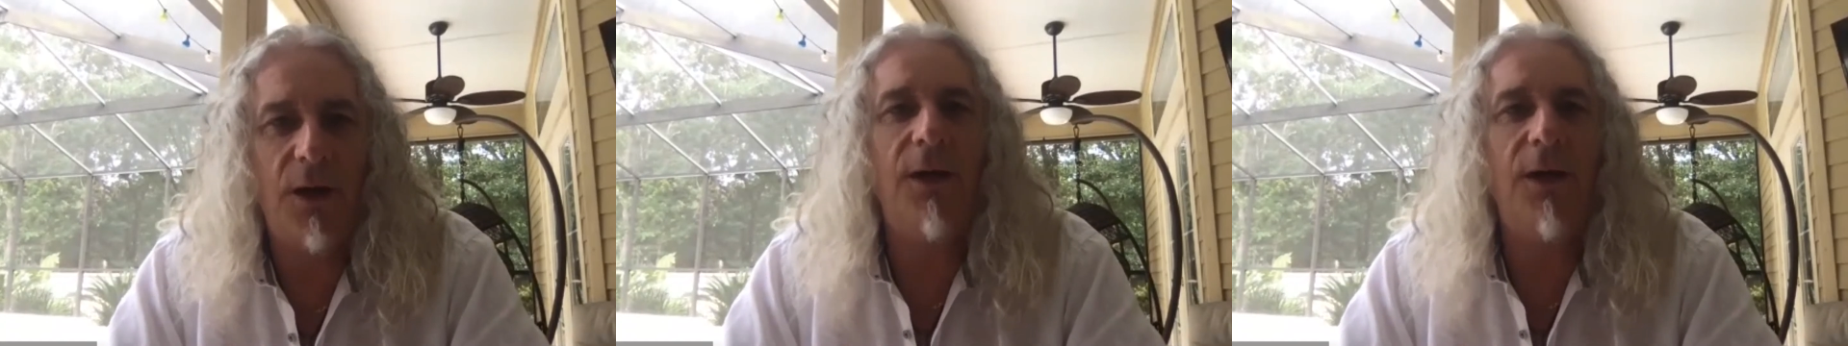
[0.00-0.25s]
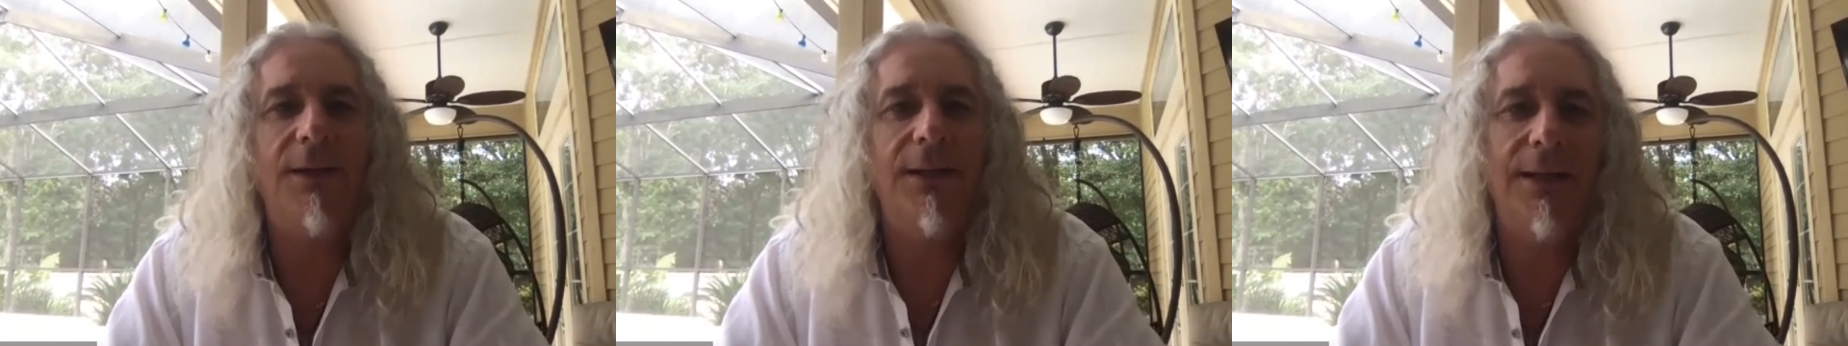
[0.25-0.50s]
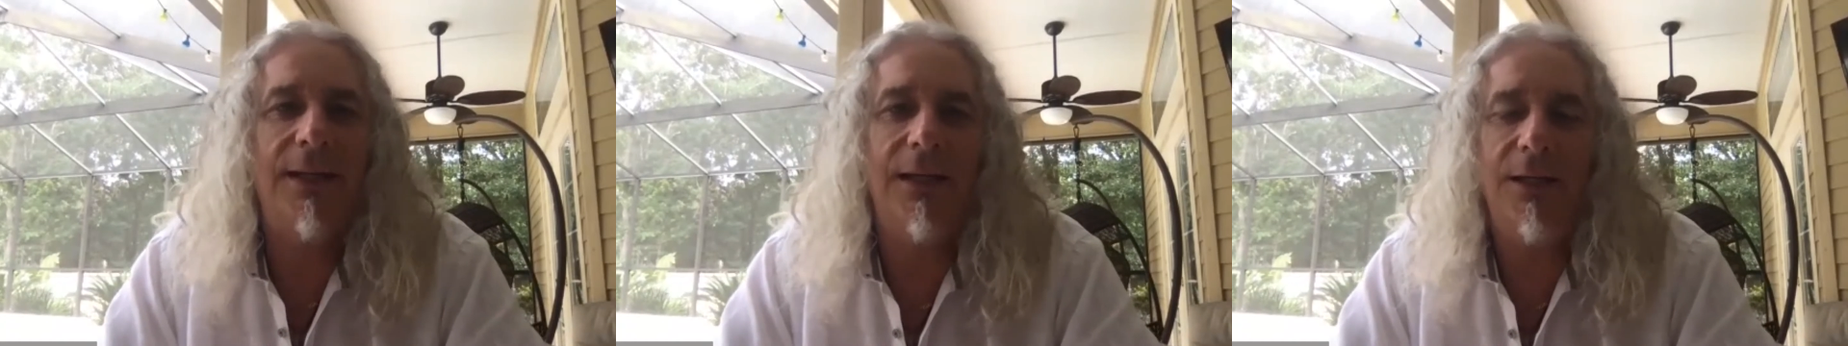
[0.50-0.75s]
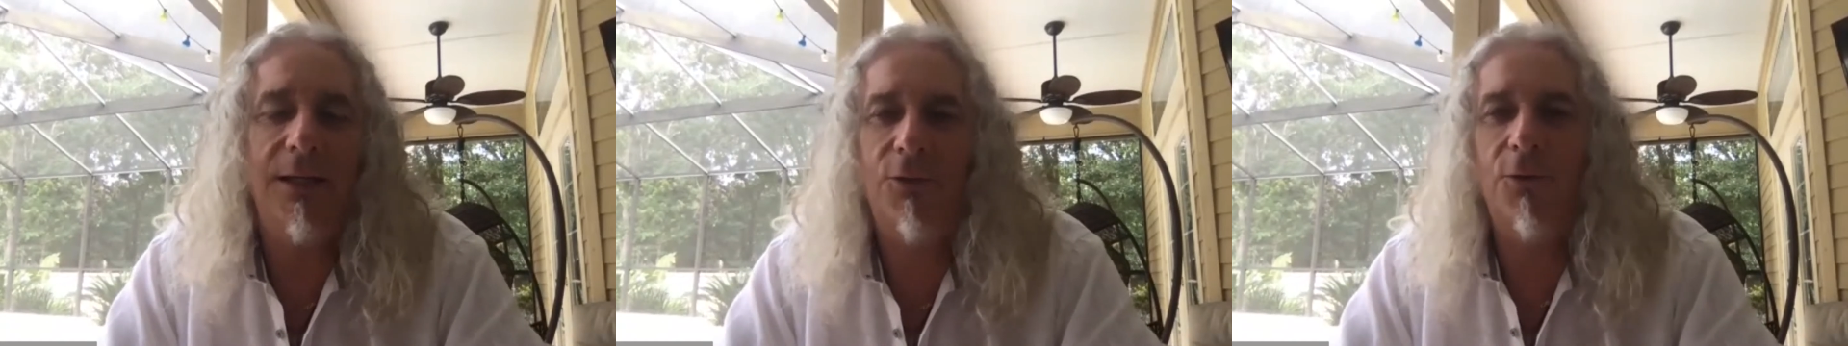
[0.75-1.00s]
They are not
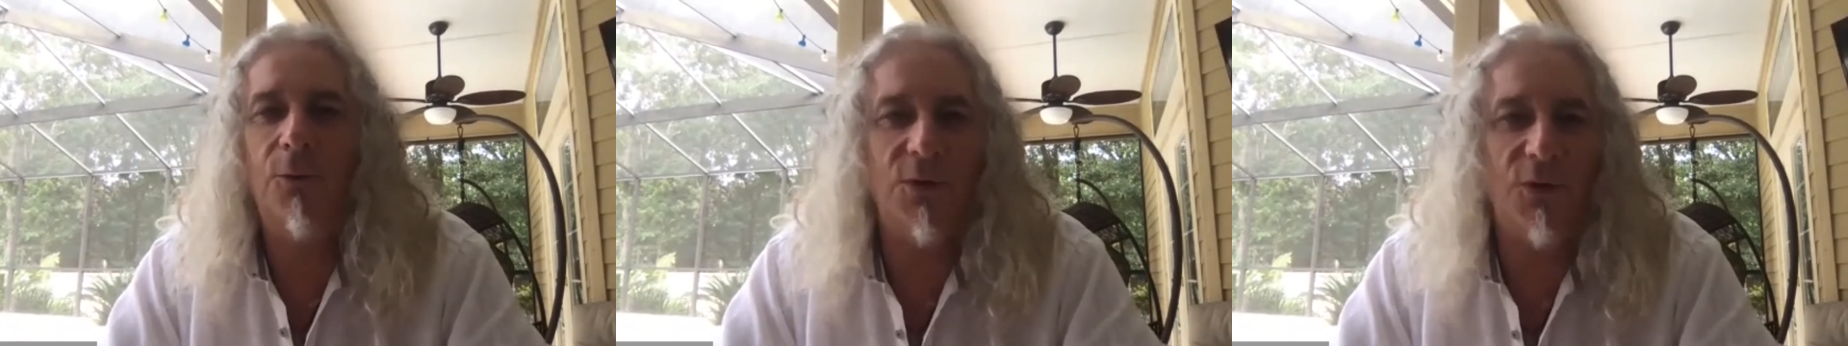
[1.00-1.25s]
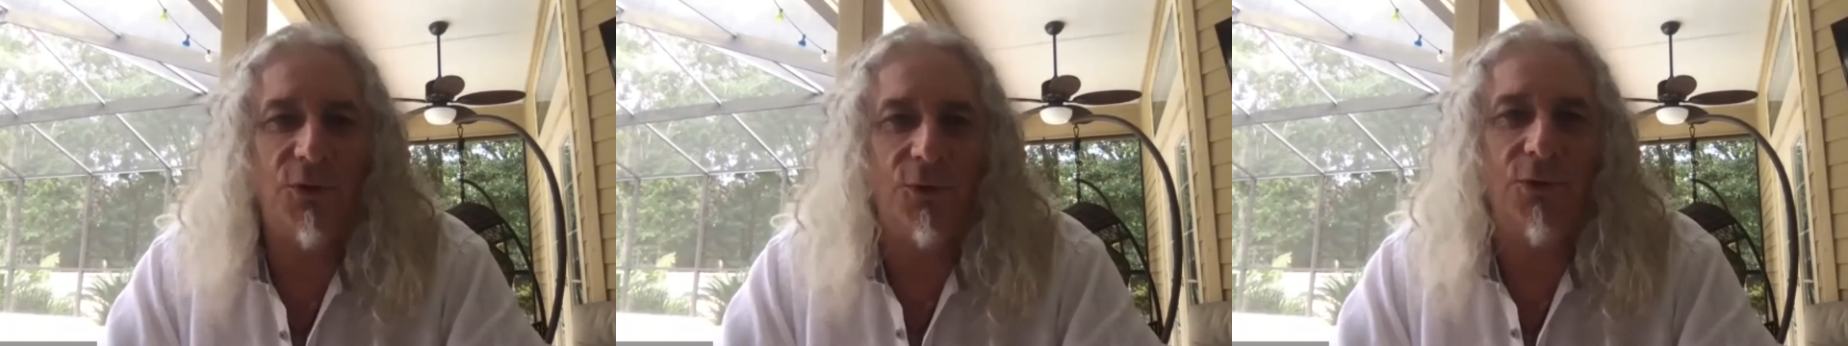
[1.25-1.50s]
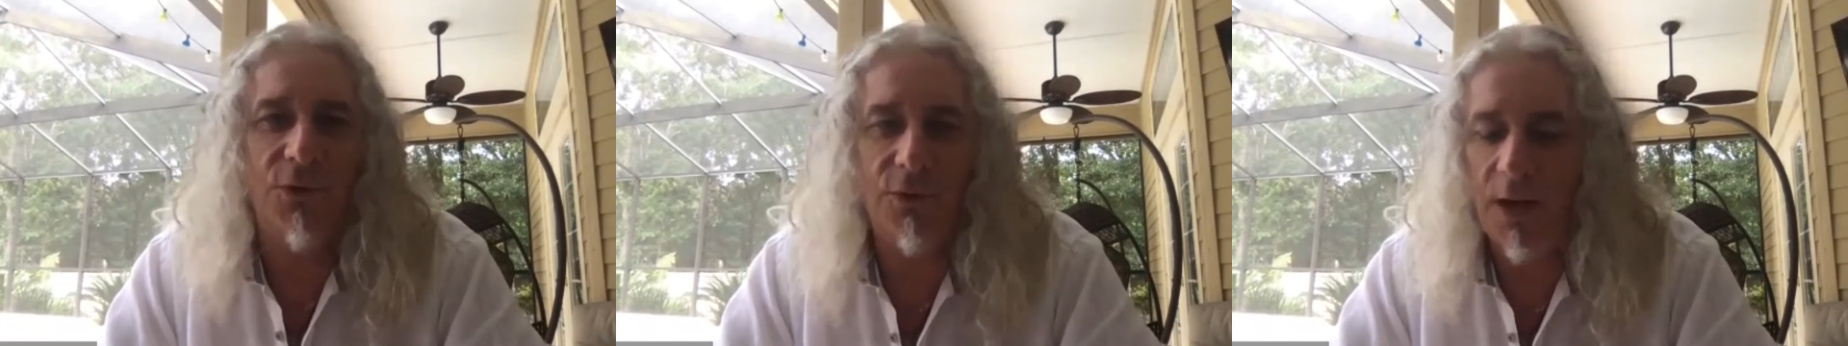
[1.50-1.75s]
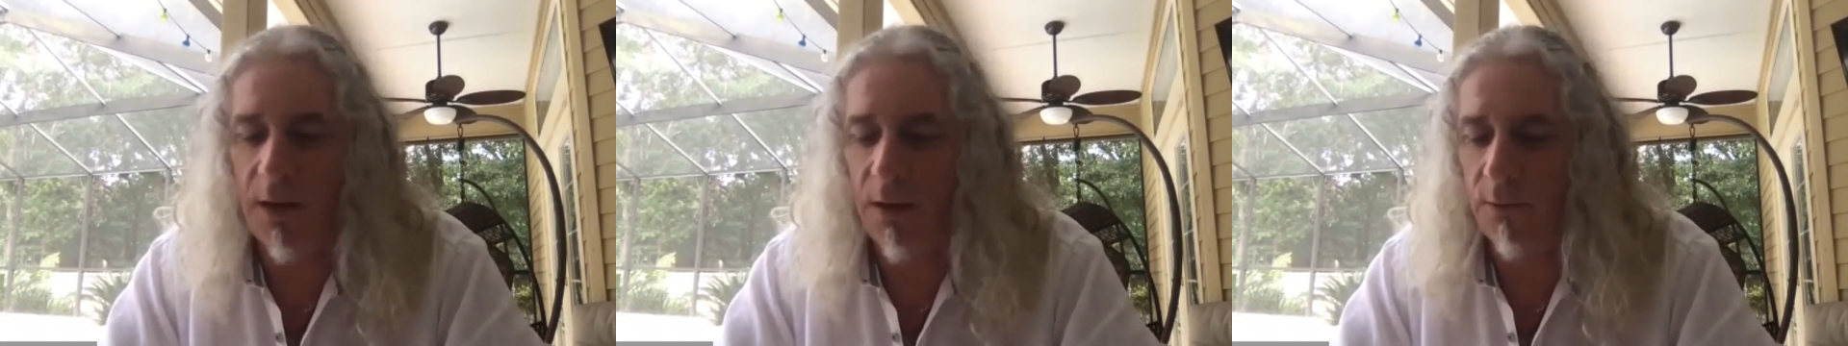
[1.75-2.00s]
dedicated to a resource
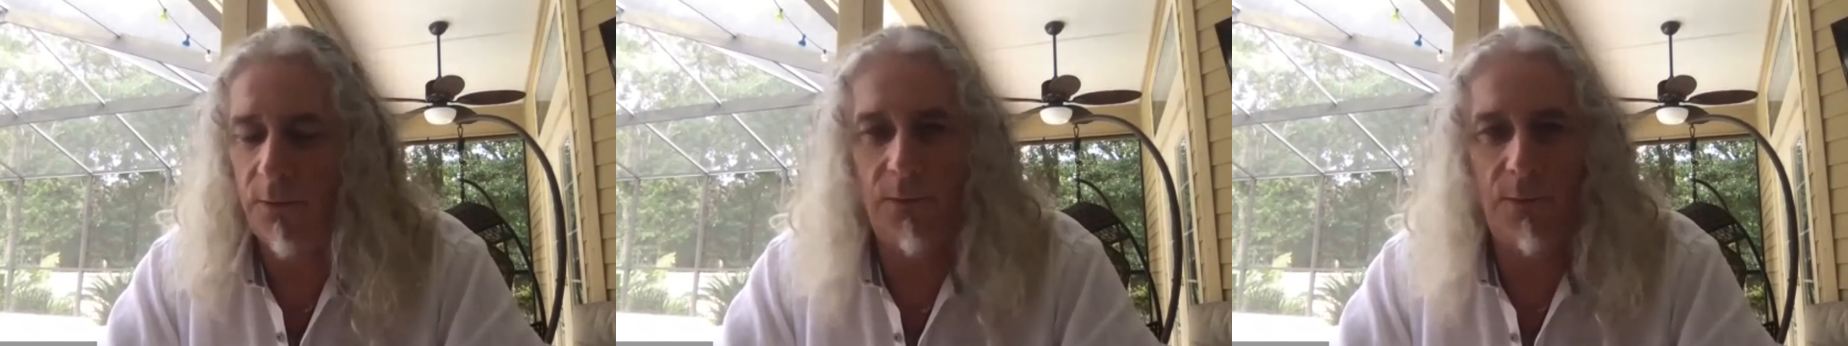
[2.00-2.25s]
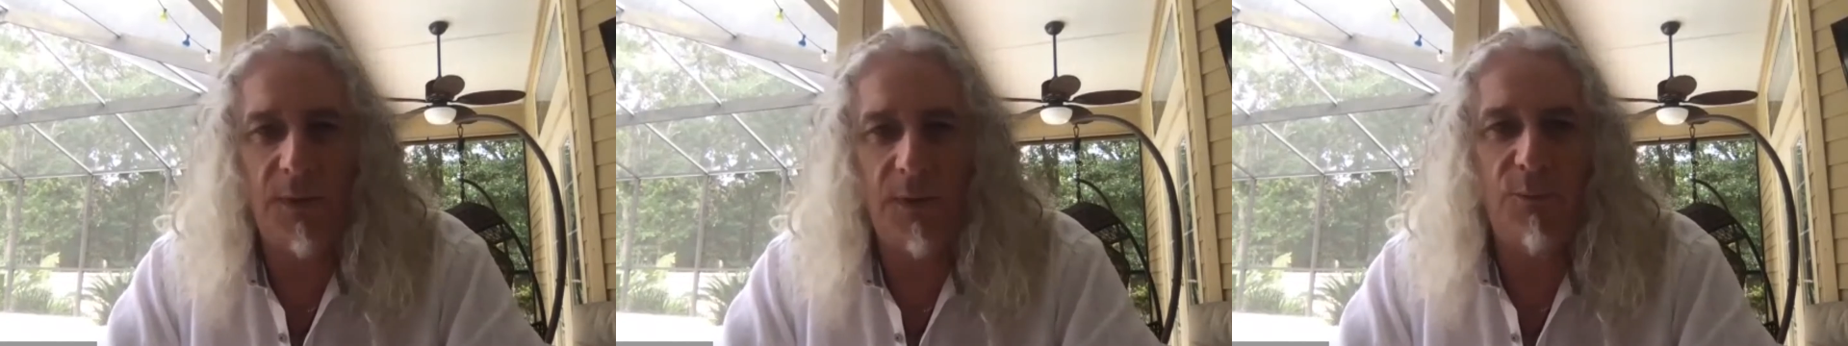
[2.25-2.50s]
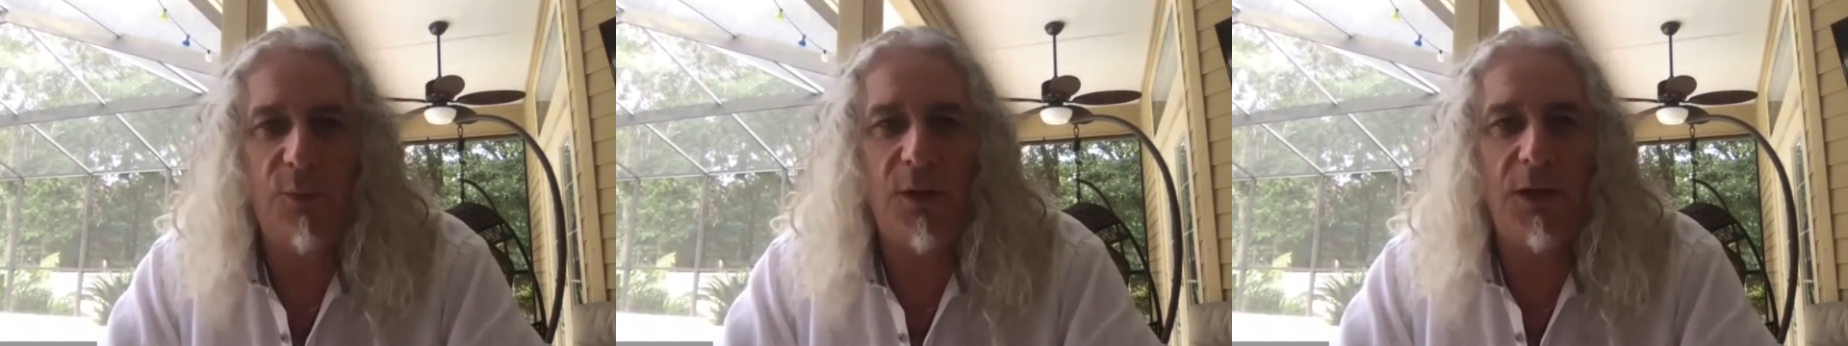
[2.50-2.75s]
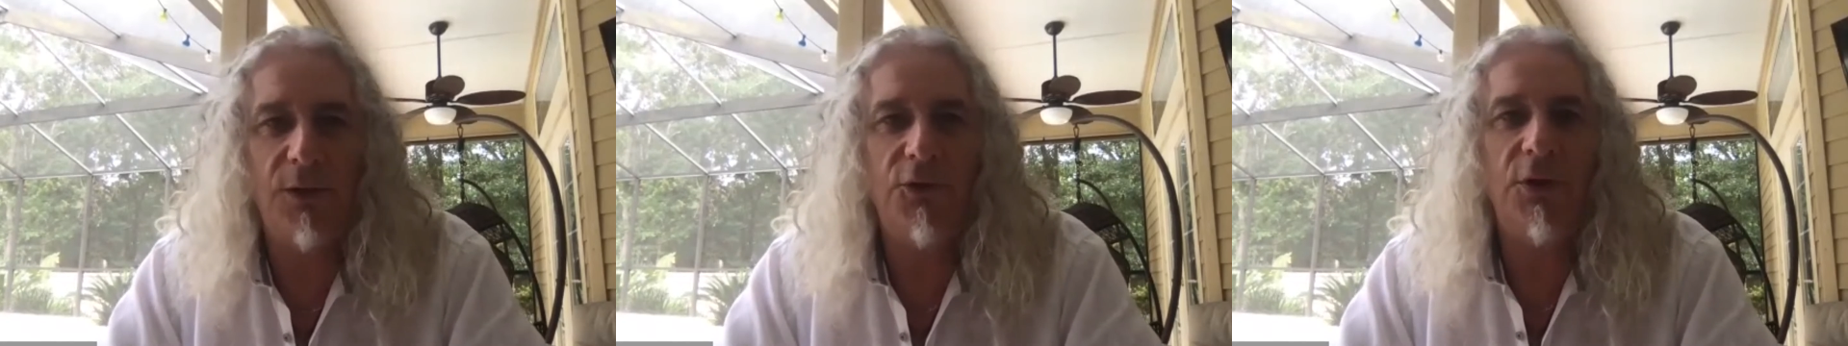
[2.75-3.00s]
on how to
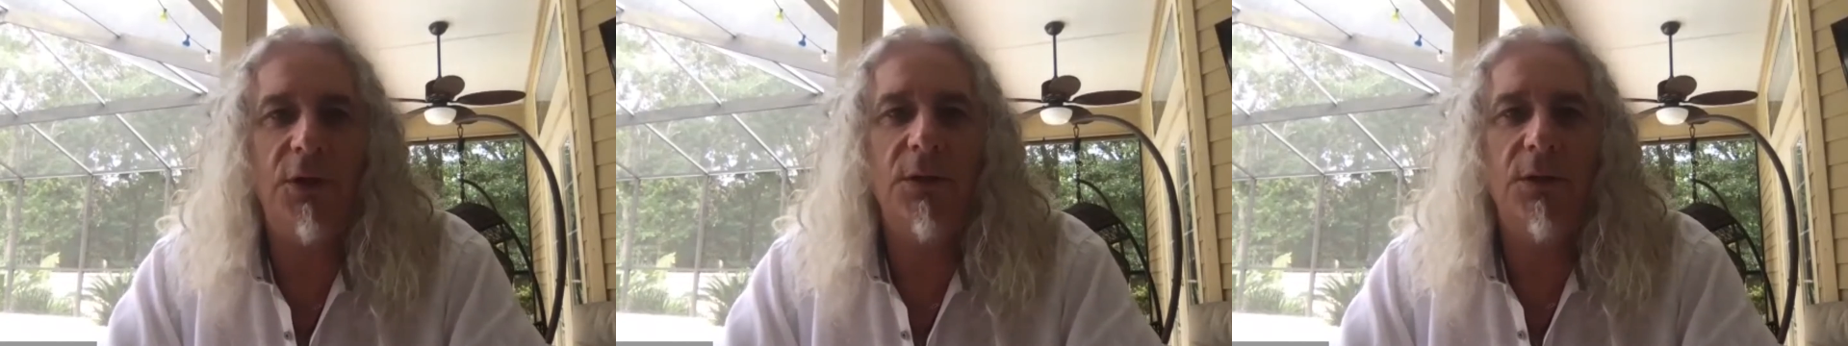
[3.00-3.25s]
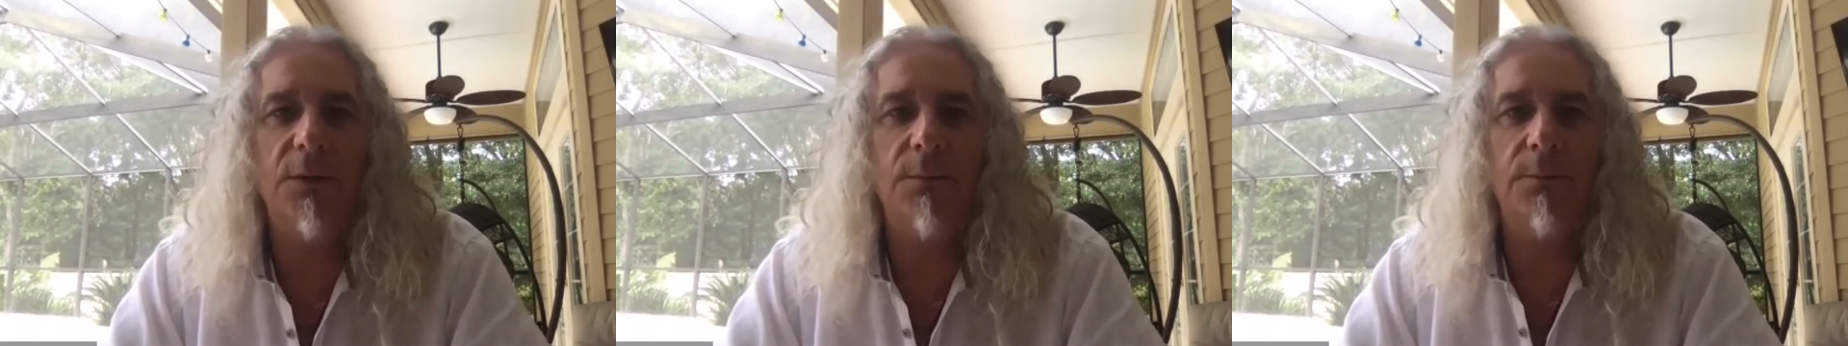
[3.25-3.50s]
manipulate genes.